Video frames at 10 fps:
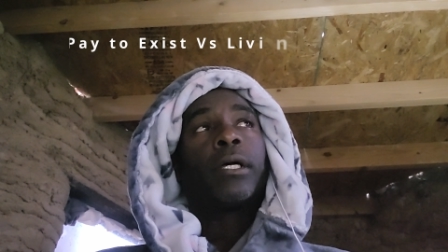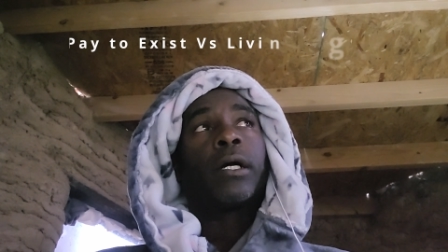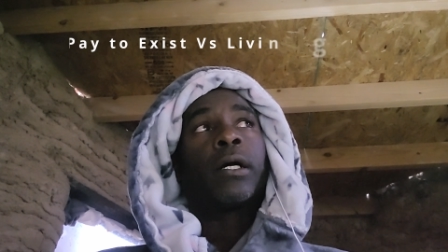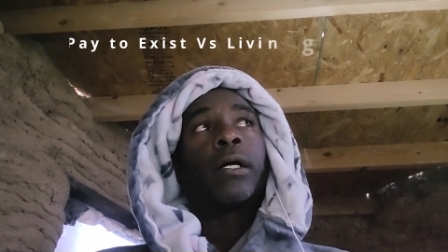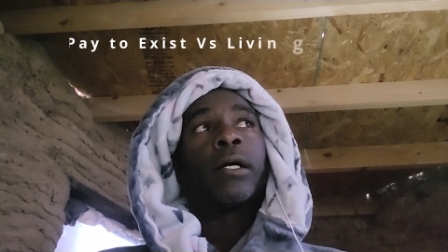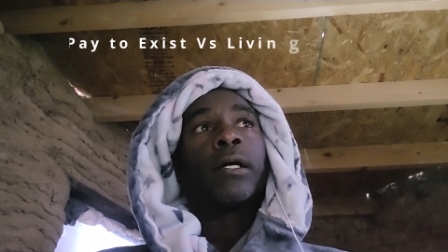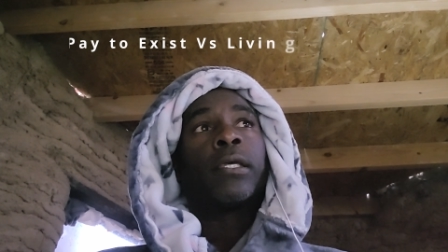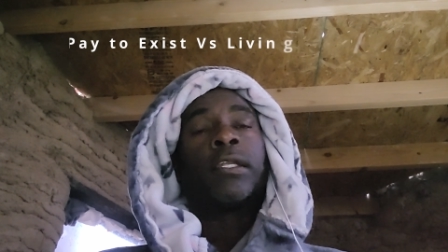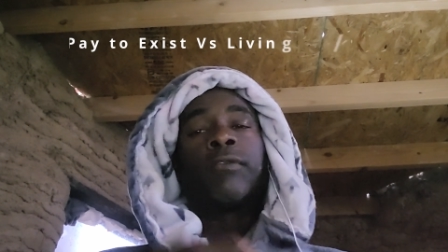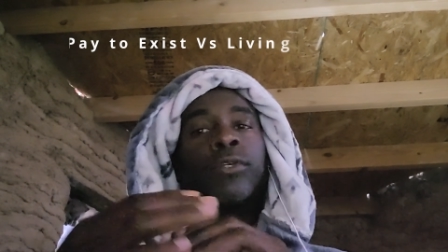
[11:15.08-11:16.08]

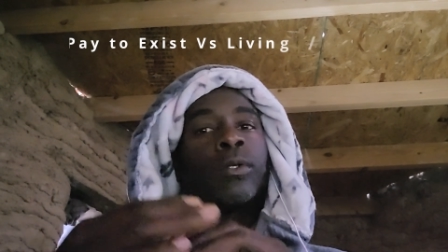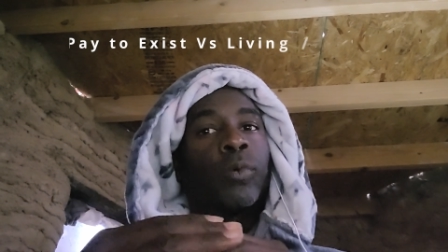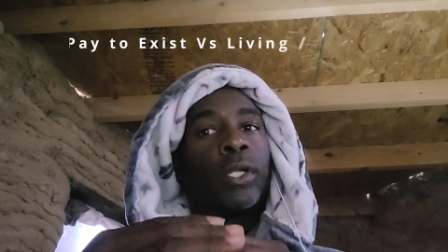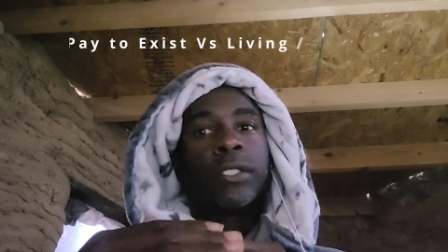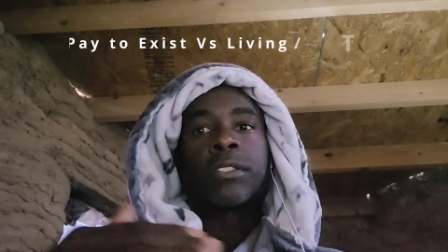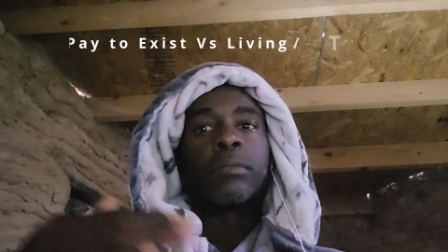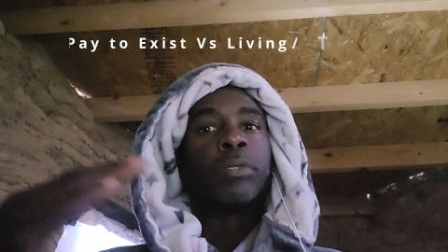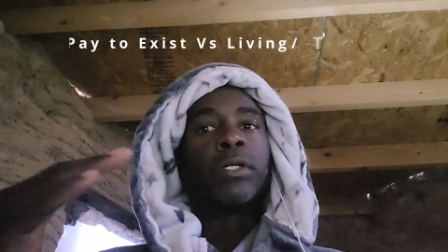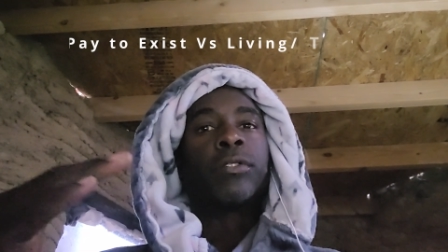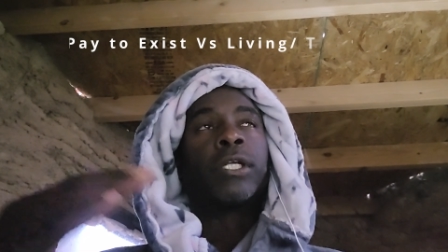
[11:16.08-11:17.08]
And if you're willing to
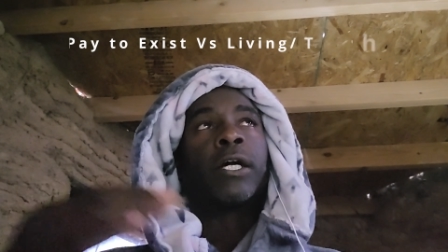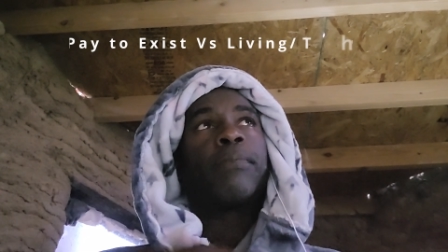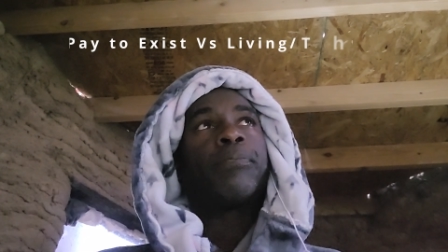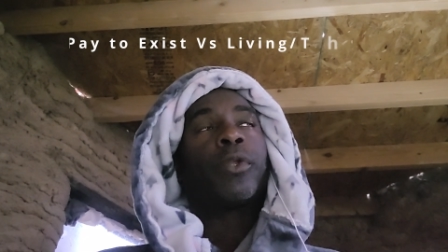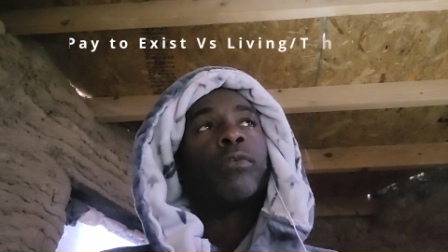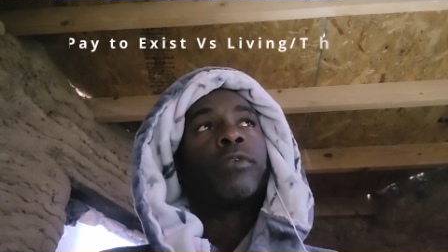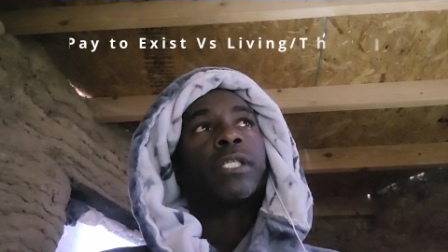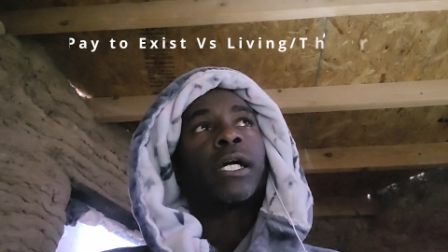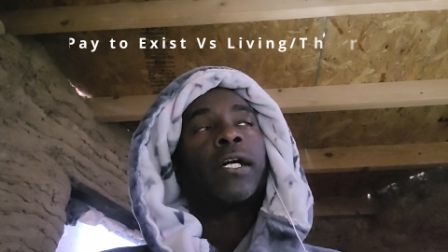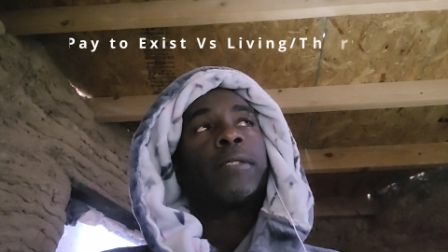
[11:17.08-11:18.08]
build it up over
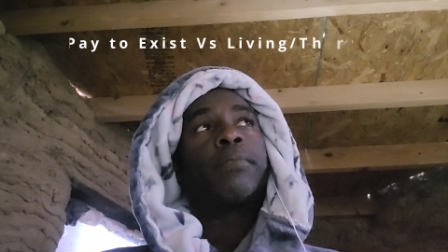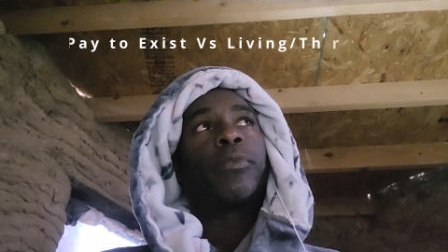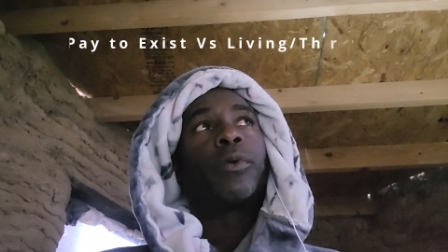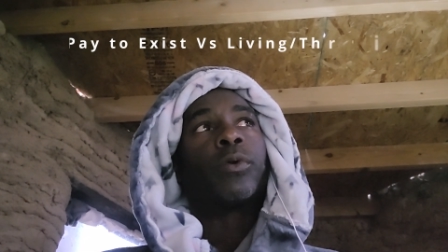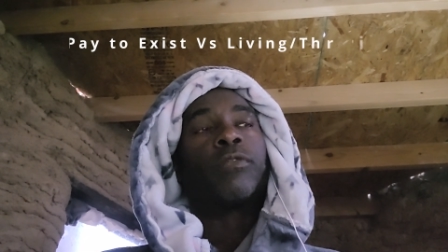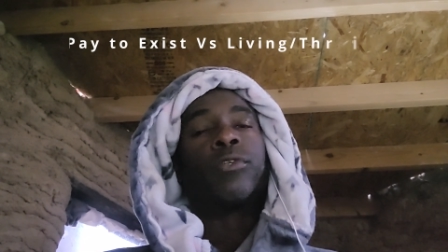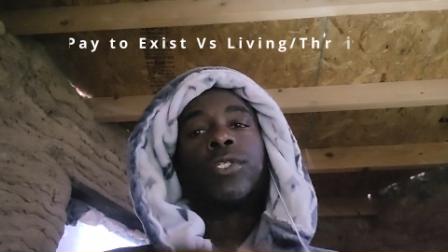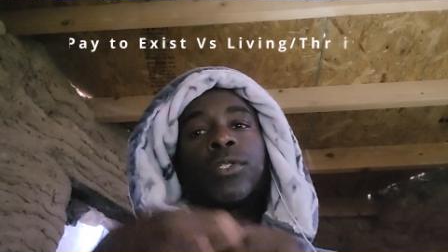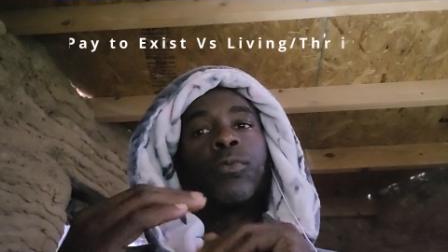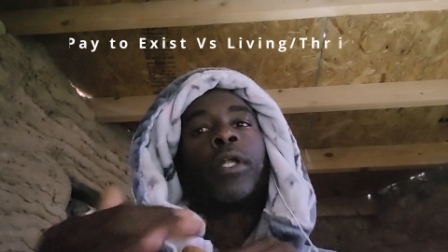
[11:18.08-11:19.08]
time, or if you
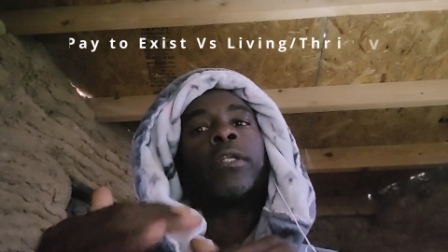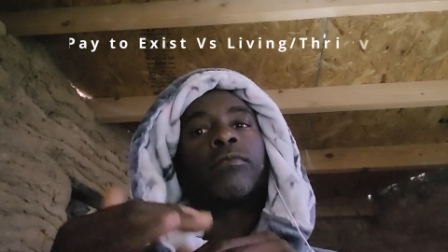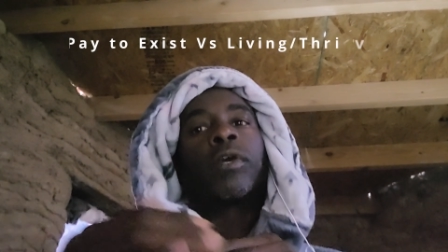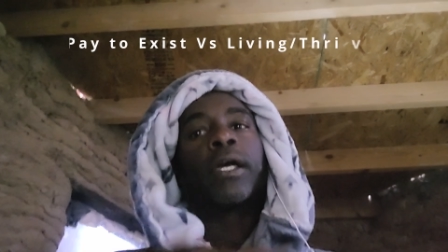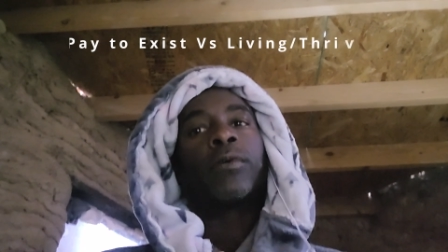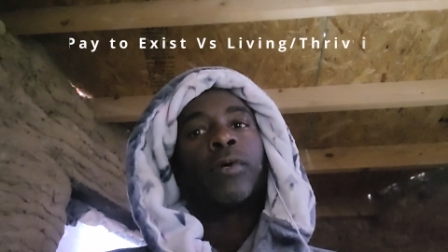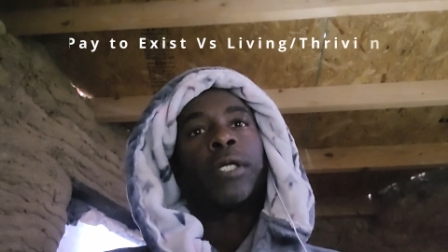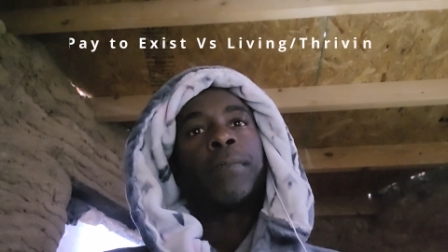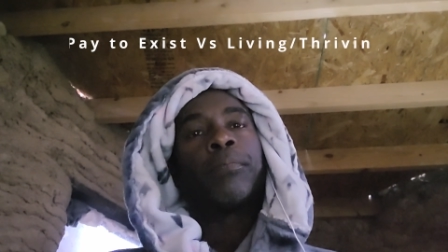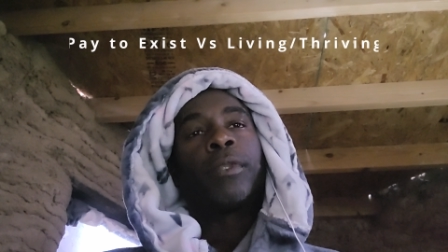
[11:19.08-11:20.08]
just want it right away.